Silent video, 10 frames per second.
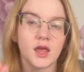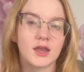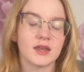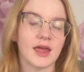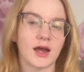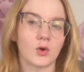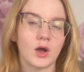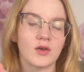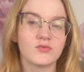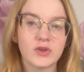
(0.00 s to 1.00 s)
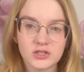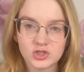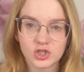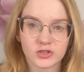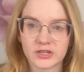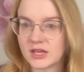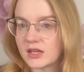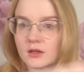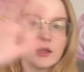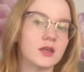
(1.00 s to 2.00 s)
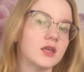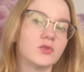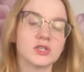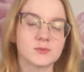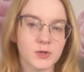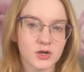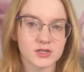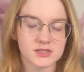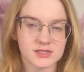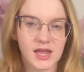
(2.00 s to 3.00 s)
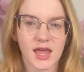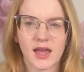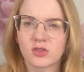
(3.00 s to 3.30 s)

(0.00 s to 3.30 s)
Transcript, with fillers: Now, eventually, evil spirits attack.